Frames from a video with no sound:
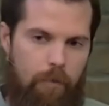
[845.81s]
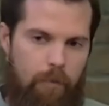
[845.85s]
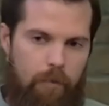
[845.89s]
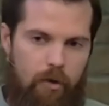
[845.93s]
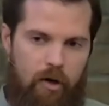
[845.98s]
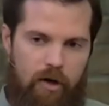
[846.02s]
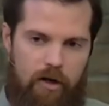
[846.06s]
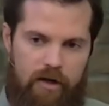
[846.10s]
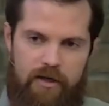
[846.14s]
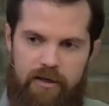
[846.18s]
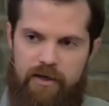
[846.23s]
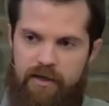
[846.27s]

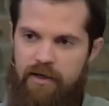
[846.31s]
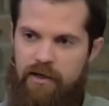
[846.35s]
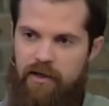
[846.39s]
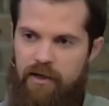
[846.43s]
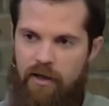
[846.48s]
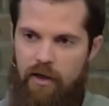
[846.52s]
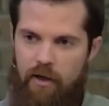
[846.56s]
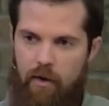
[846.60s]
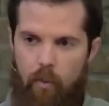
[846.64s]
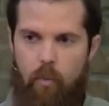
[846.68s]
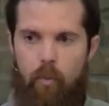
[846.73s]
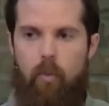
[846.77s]
book,
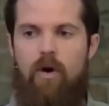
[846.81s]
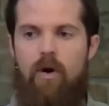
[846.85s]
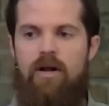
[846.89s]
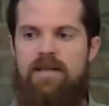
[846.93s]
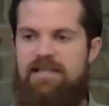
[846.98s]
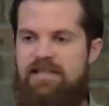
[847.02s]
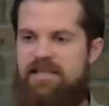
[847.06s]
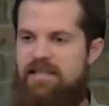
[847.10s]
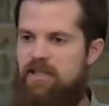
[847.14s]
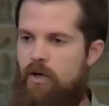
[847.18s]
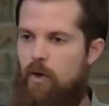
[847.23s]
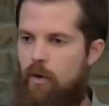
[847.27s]
what
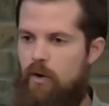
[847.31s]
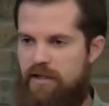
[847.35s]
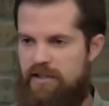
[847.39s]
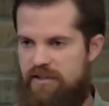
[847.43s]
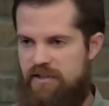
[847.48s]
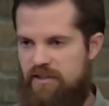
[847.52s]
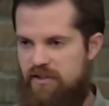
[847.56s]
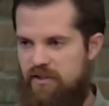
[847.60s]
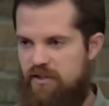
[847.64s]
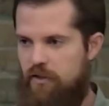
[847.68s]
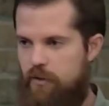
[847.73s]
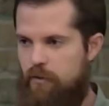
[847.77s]
is he going
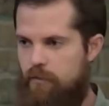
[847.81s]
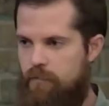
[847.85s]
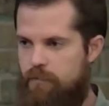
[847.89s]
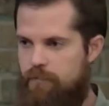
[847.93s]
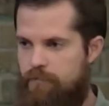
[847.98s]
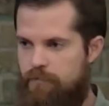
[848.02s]
to do?